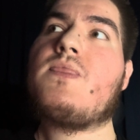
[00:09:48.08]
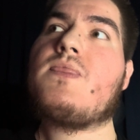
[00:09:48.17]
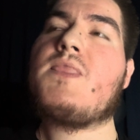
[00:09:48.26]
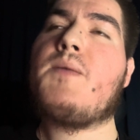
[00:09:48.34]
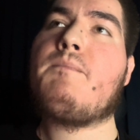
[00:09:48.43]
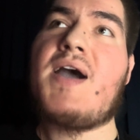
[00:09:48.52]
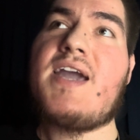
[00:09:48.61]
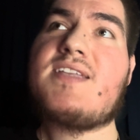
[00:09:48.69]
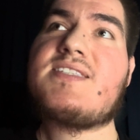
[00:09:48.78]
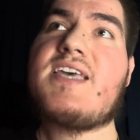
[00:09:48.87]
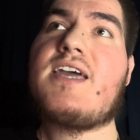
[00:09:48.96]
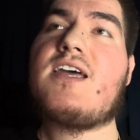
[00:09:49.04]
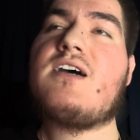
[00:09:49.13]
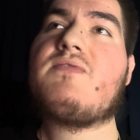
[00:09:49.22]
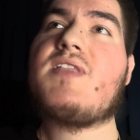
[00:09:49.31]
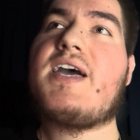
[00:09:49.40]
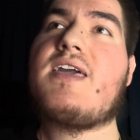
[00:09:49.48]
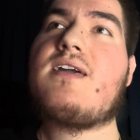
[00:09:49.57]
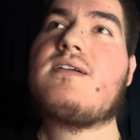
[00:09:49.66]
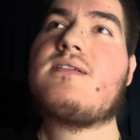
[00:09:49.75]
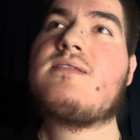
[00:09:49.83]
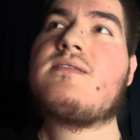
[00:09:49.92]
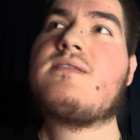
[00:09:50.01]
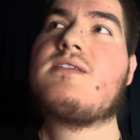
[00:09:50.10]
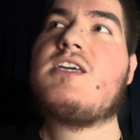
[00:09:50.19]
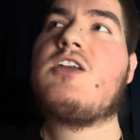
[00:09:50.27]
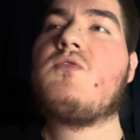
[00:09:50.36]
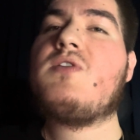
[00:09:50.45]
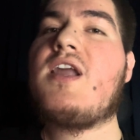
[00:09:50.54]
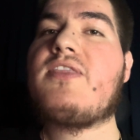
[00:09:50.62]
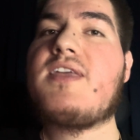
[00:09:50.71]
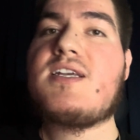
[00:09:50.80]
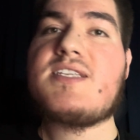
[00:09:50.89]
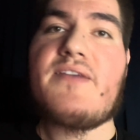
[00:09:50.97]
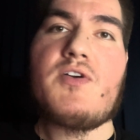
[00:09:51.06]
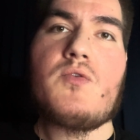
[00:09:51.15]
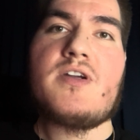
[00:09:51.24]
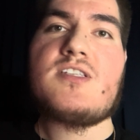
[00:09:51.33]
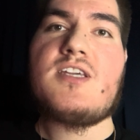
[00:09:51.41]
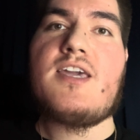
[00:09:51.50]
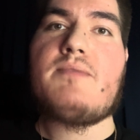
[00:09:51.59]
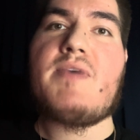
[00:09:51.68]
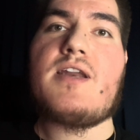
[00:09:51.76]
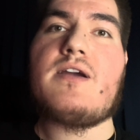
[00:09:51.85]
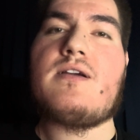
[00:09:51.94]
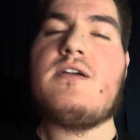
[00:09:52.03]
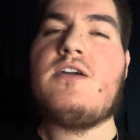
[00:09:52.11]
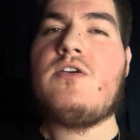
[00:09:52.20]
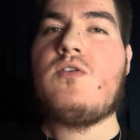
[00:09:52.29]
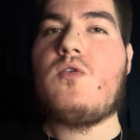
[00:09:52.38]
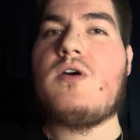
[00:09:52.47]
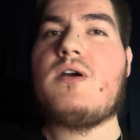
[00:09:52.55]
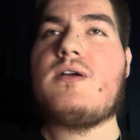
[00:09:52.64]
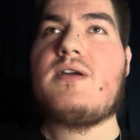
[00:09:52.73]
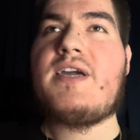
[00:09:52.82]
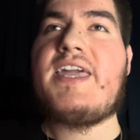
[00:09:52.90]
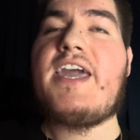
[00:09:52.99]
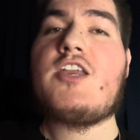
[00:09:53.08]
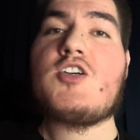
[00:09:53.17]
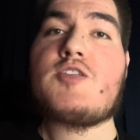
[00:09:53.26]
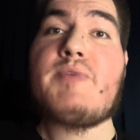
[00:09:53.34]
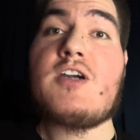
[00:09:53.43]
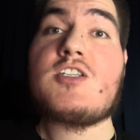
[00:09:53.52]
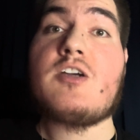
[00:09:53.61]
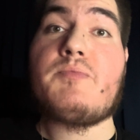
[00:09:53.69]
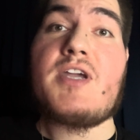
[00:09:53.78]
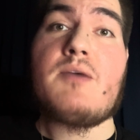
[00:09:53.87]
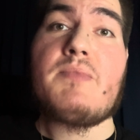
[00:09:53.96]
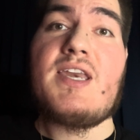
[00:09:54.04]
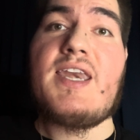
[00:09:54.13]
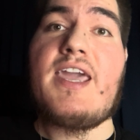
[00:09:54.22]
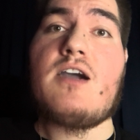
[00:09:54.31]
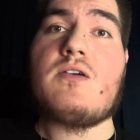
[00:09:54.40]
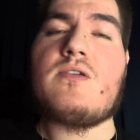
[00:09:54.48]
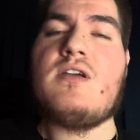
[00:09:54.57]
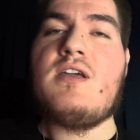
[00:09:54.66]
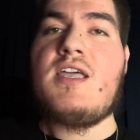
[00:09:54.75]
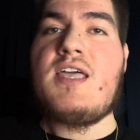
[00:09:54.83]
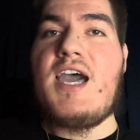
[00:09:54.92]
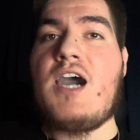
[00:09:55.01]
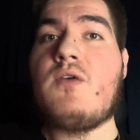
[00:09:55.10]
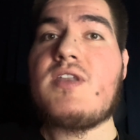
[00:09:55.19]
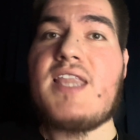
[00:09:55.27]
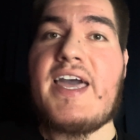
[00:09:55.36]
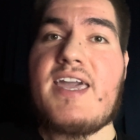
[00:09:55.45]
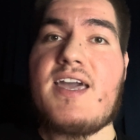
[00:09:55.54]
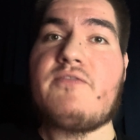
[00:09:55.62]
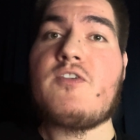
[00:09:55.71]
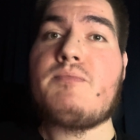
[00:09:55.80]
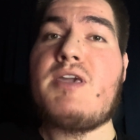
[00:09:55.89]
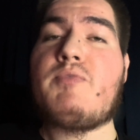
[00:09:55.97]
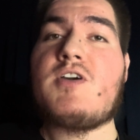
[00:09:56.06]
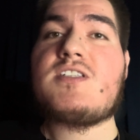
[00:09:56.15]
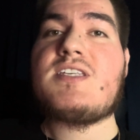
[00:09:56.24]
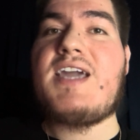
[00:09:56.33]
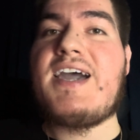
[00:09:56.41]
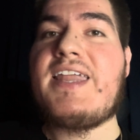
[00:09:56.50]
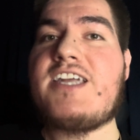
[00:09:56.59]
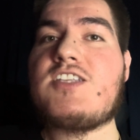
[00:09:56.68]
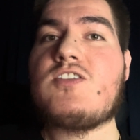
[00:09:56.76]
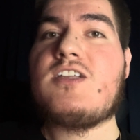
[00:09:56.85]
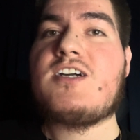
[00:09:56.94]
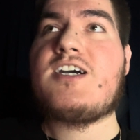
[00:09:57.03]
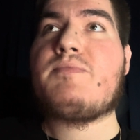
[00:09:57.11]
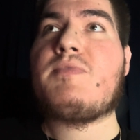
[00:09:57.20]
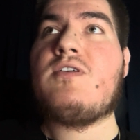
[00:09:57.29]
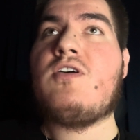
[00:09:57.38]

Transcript: the mindset of nothing is ever going to get better. Or again, your spirits are becoming down. For me personally, I like to look up